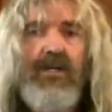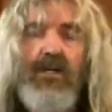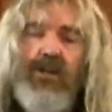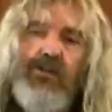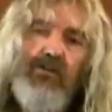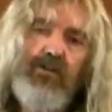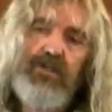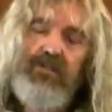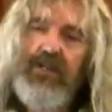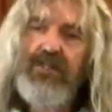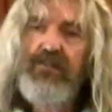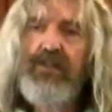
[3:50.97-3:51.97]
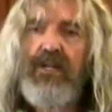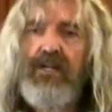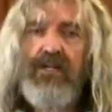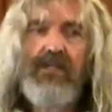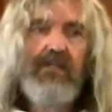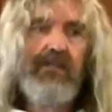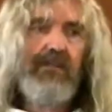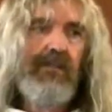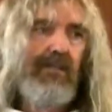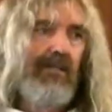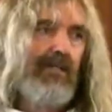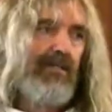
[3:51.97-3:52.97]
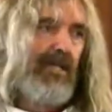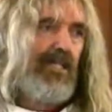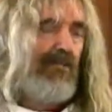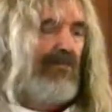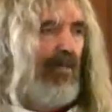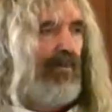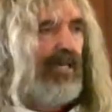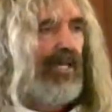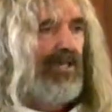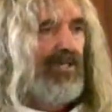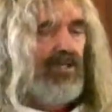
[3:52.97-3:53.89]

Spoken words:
other responsibilities and a sense of obligation.